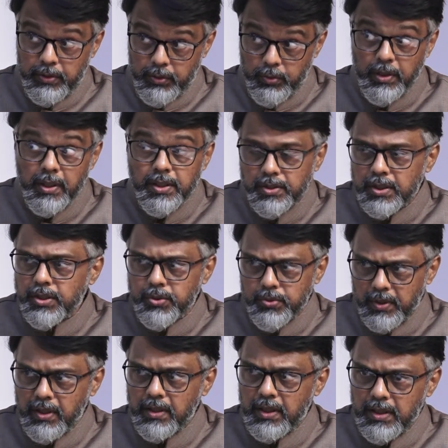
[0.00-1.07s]
20th
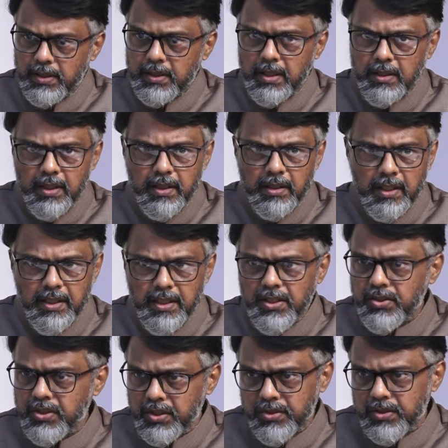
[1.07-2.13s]
century, that is I think
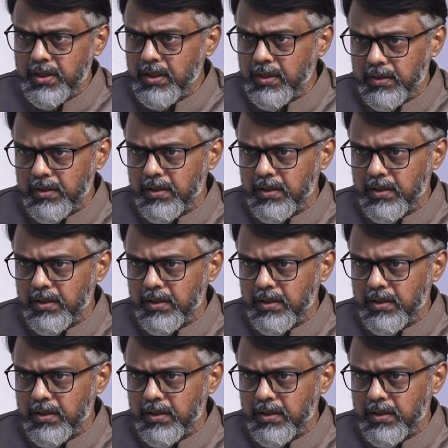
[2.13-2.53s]
1916